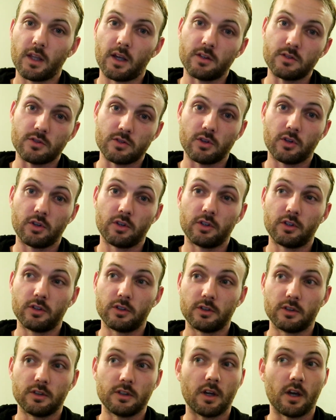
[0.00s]
And so
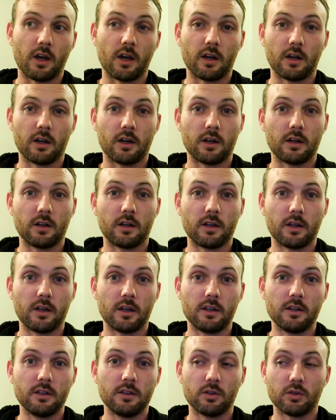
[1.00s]
yeah,
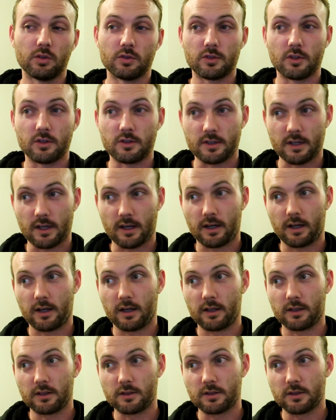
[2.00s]
he also
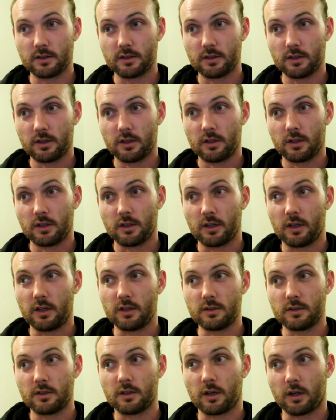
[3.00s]
tagged
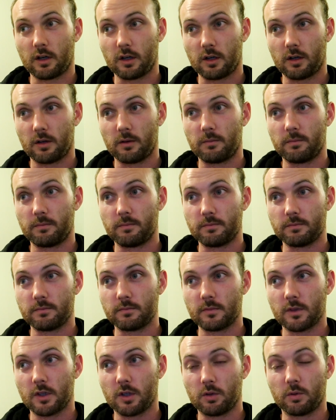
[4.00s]
in
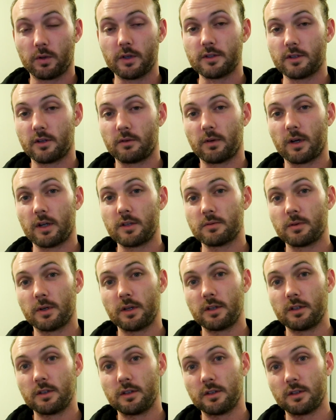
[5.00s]
Queensland
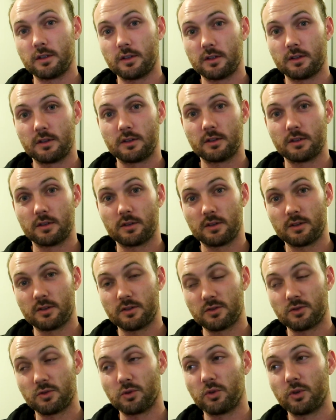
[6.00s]
Raceway in
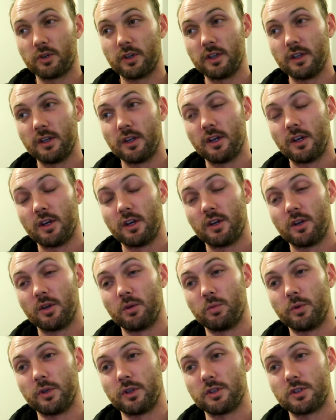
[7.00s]
his story,
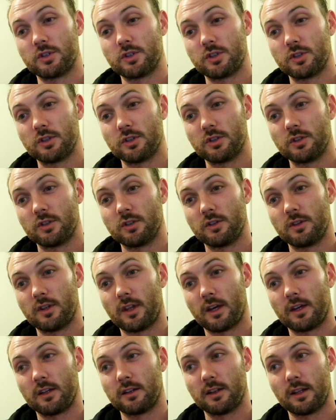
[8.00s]
which
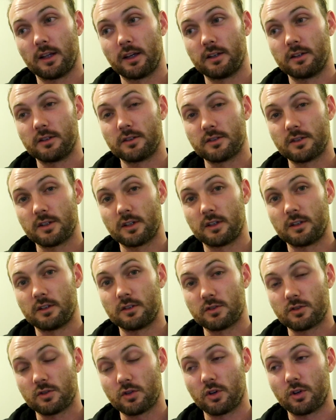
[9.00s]
they later
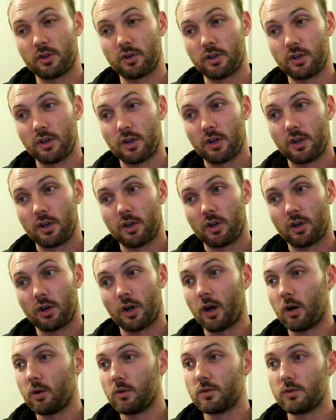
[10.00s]
seen. So
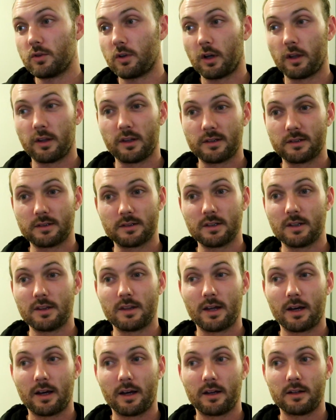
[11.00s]
I did
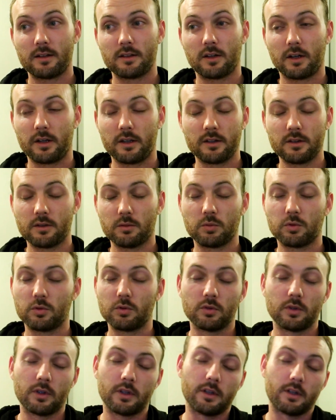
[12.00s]
that, I hit the
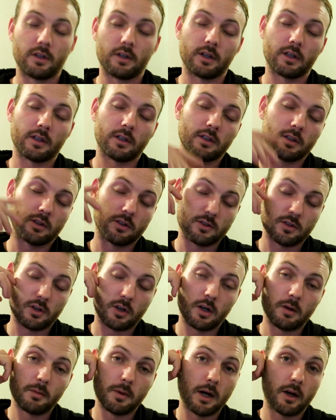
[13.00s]
wall, and then the
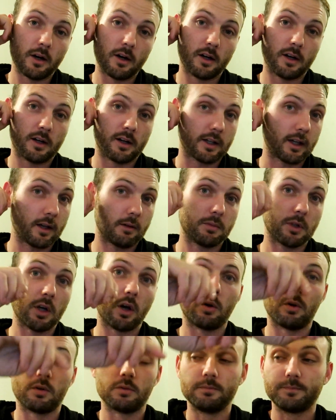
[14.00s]
tire barrier, and I kept
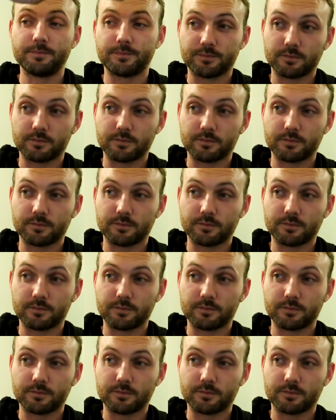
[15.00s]
going.